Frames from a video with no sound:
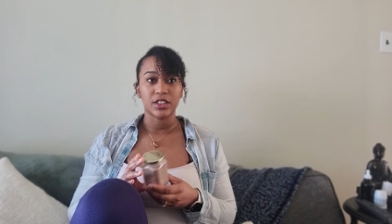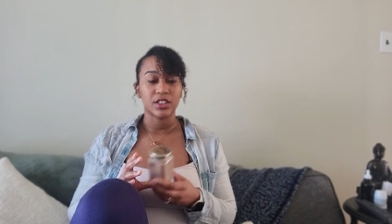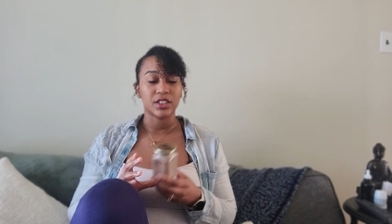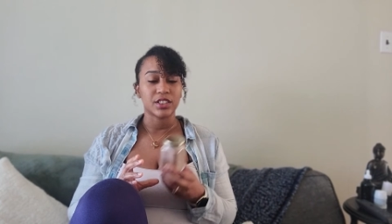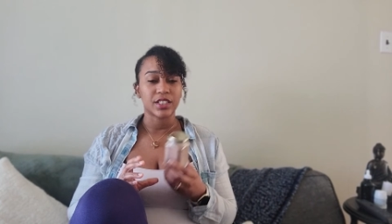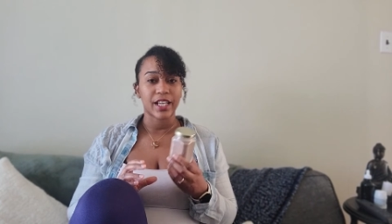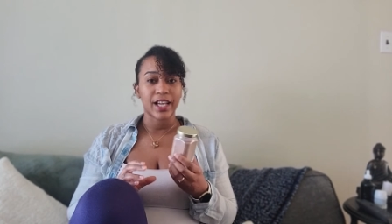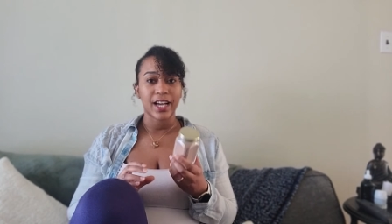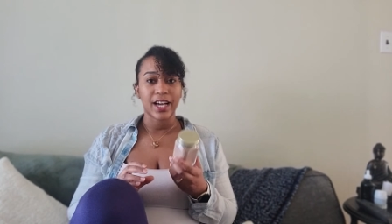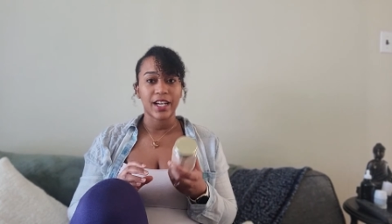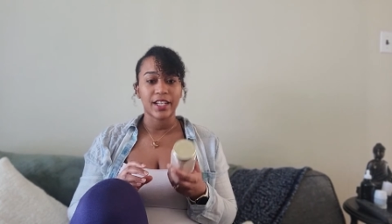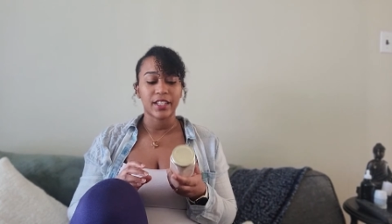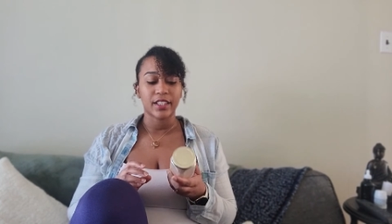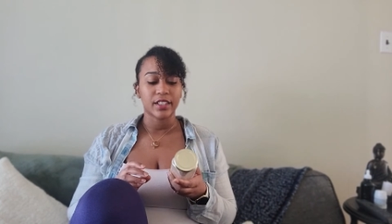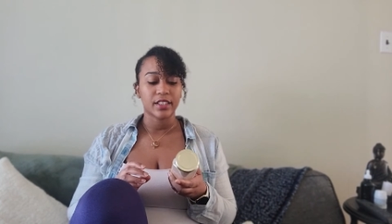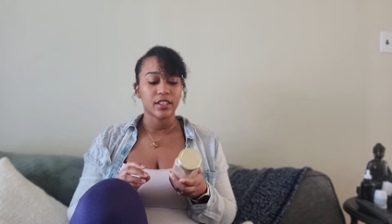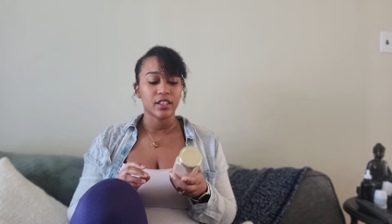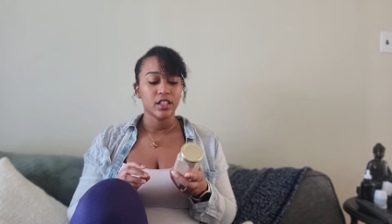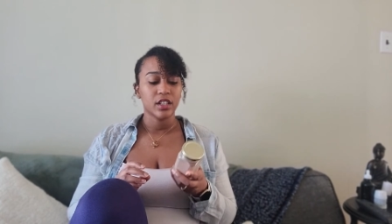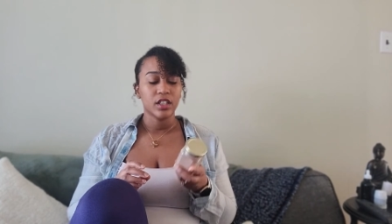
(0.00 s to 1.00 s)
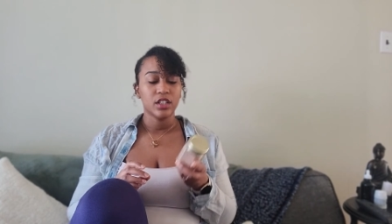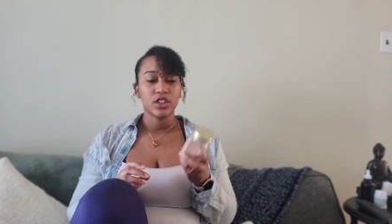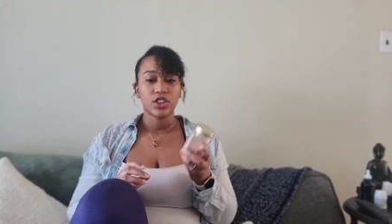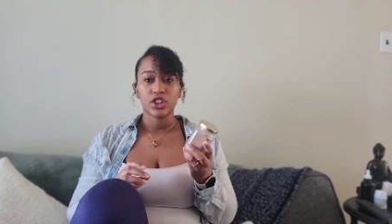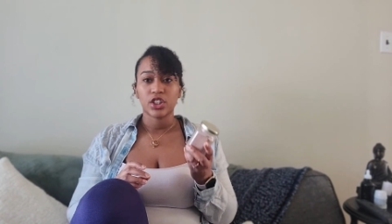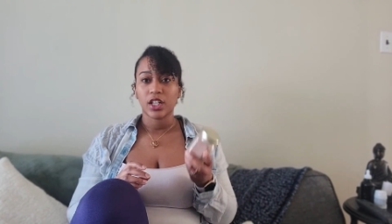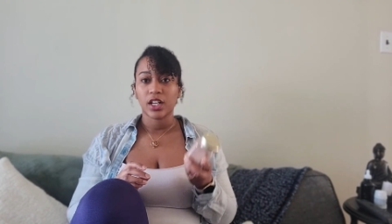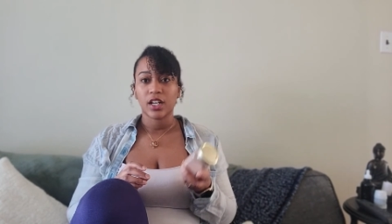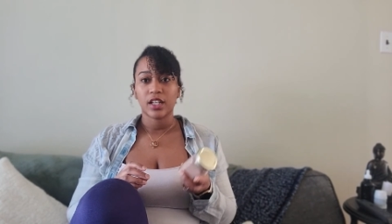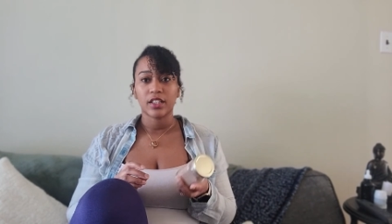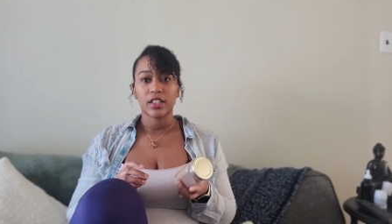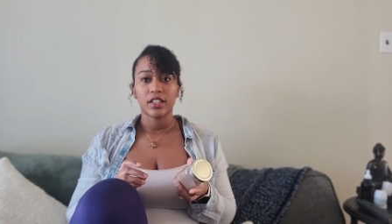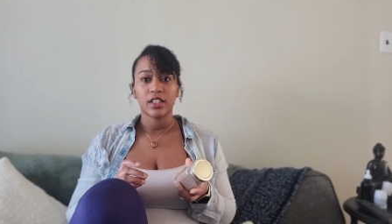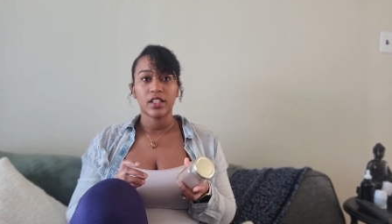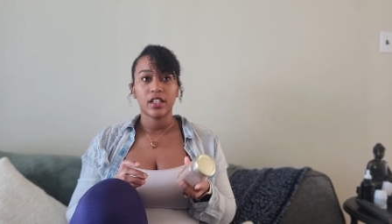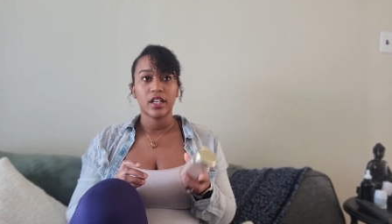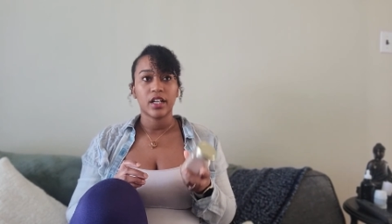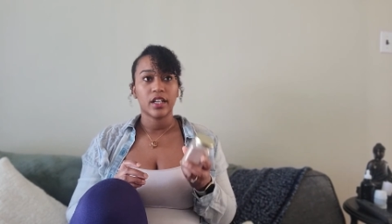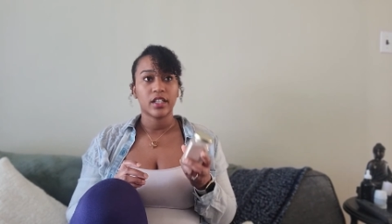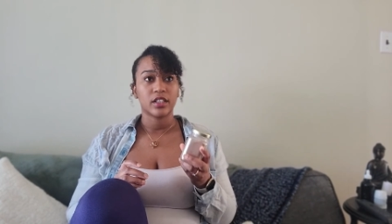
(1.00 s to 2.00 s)
Just adding
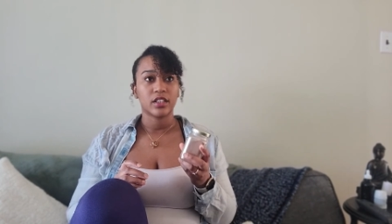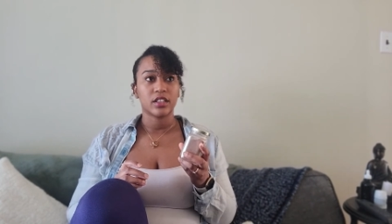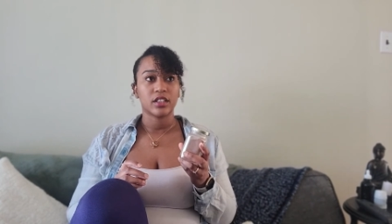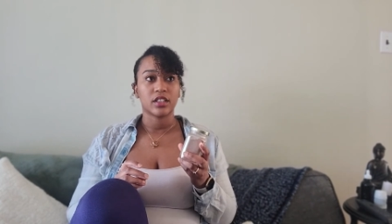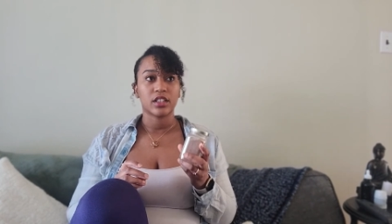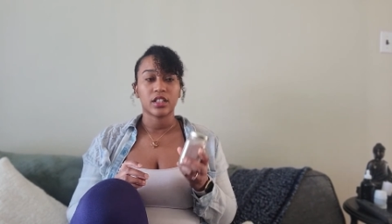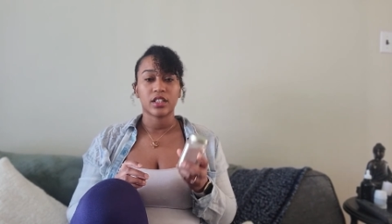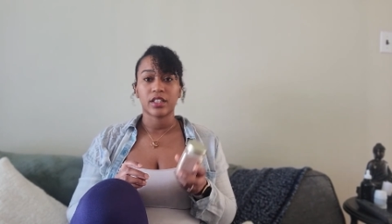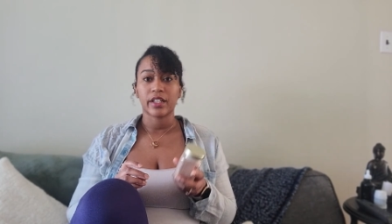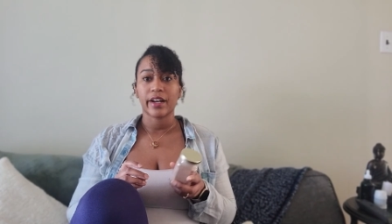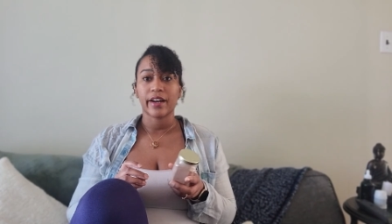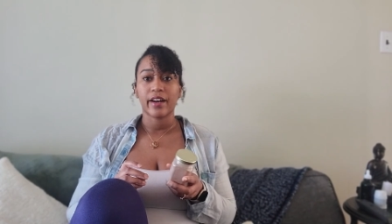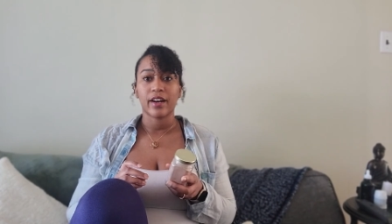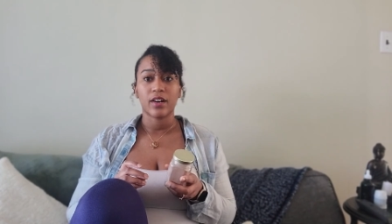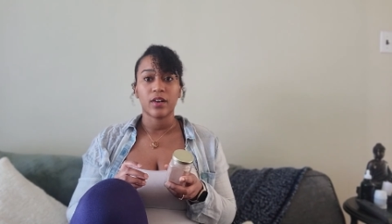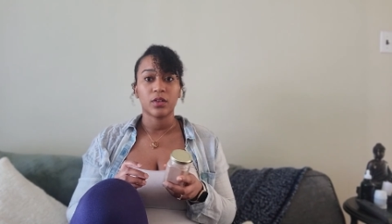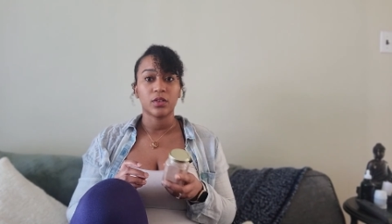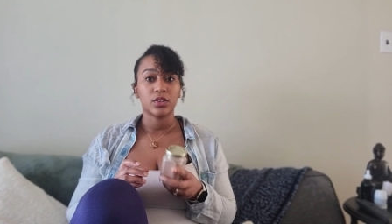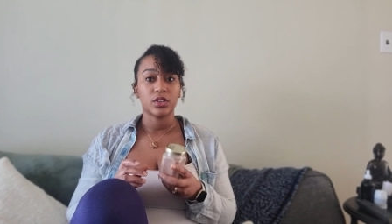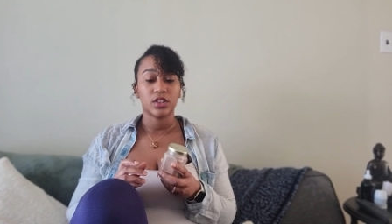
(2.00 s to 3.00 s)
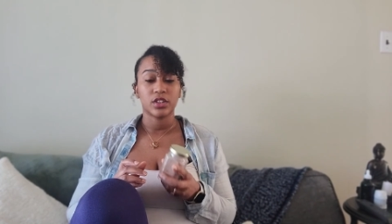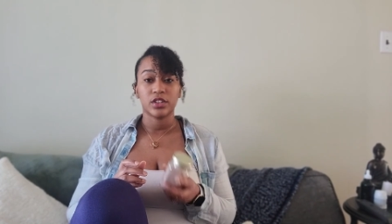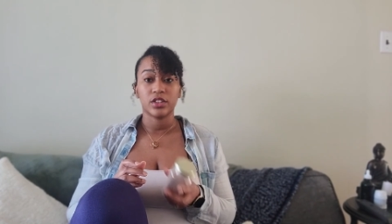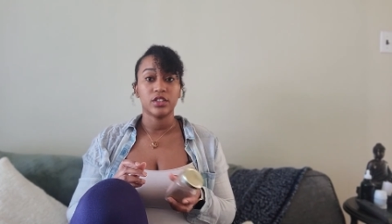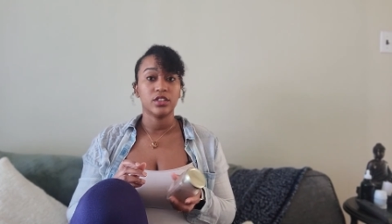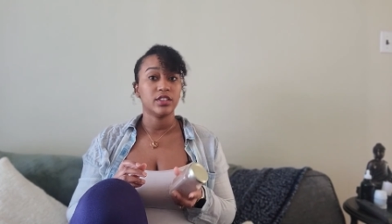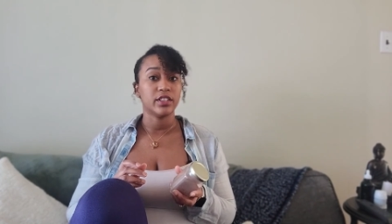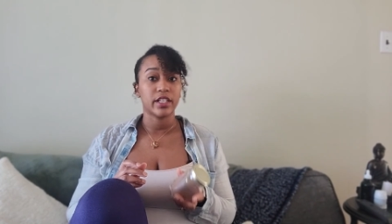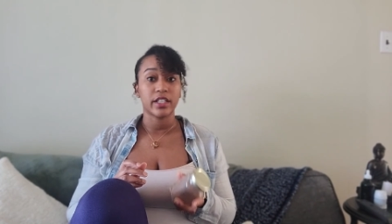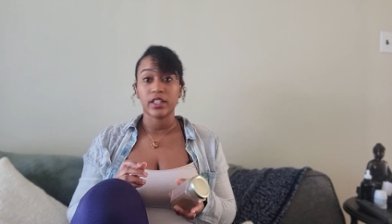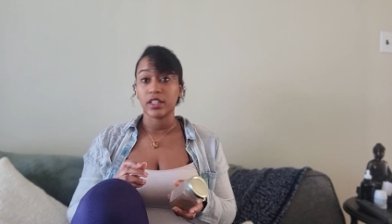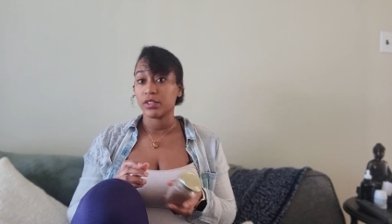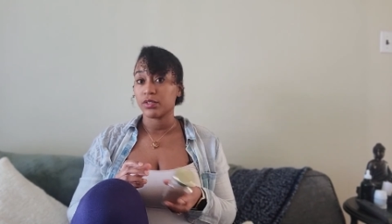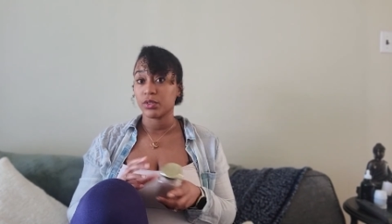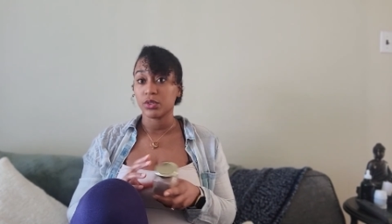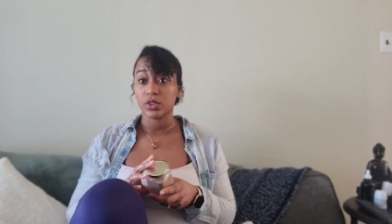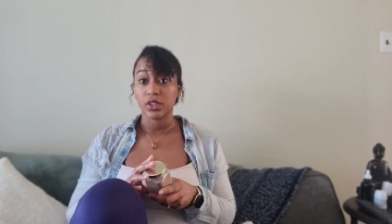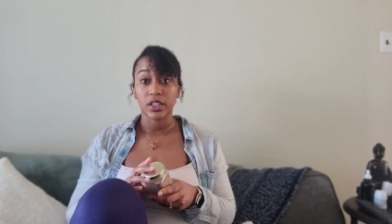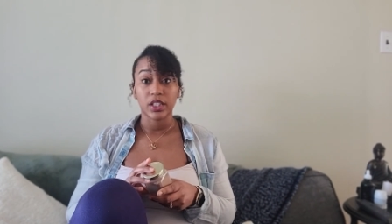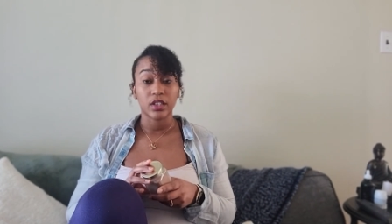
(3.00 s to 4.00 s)
chaga and cacao to your daily
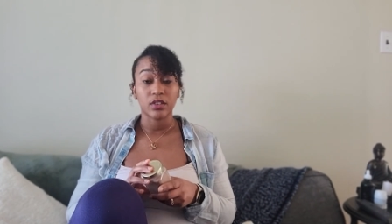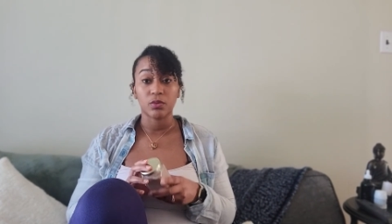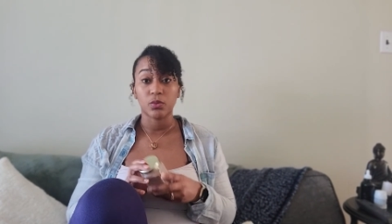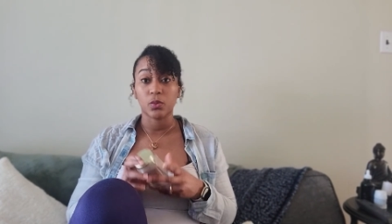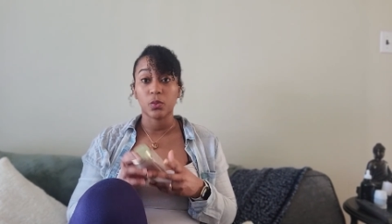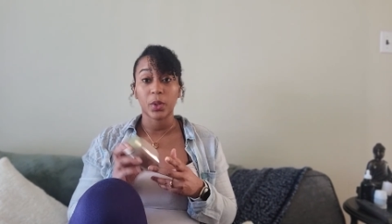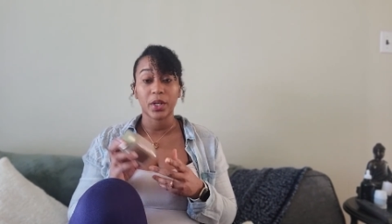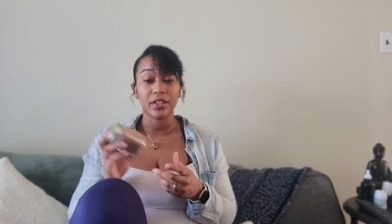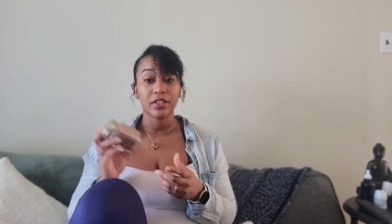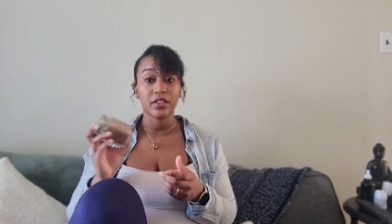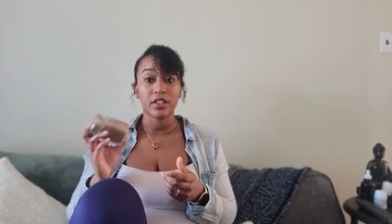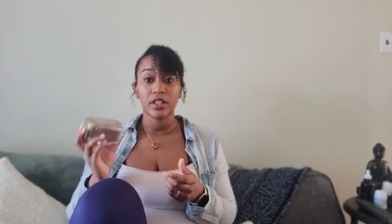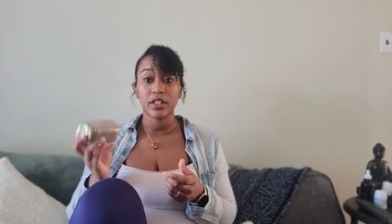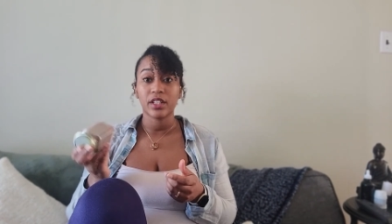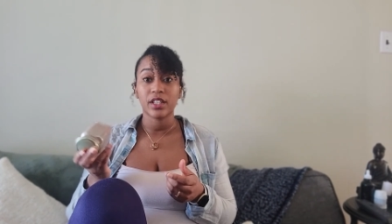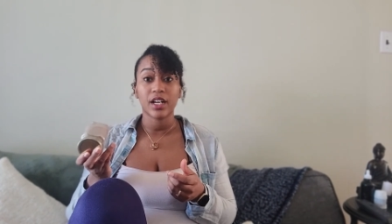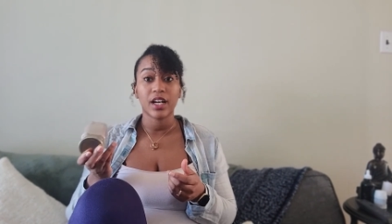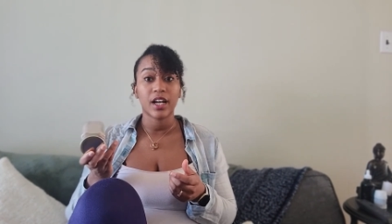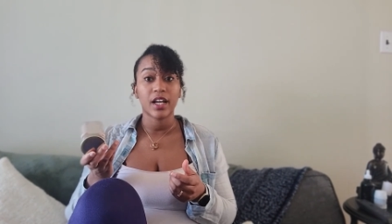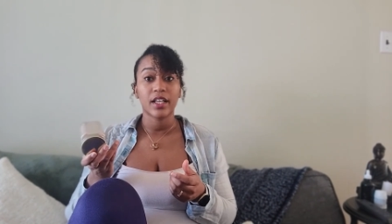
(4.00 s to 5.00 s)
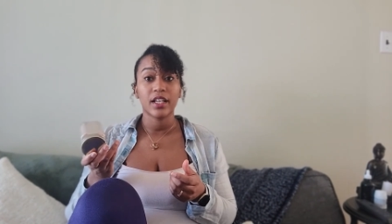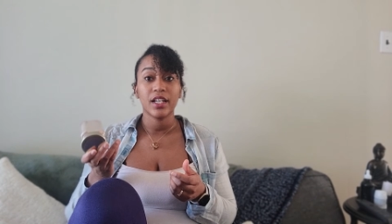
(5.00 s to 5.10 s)
routine, whether or not